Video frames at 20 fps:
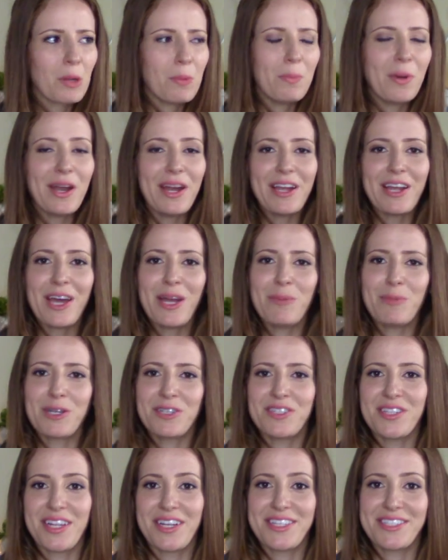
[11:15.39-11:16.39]
But I kind of
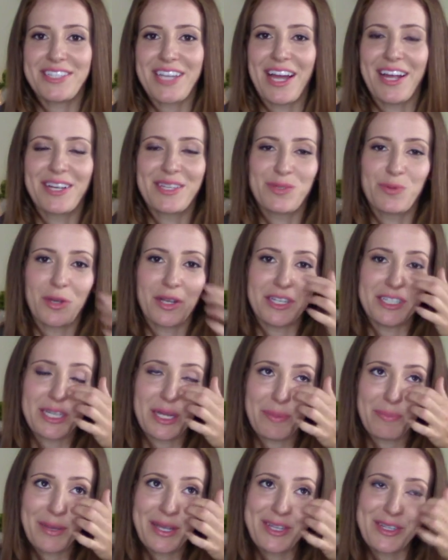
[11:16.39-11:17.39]
brushed that aside because we're going to
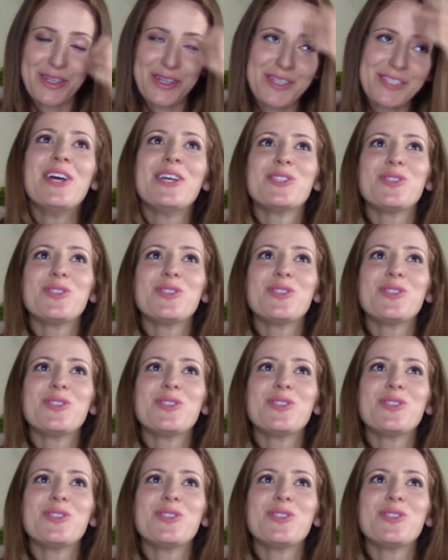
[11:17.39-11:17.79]
take pictures.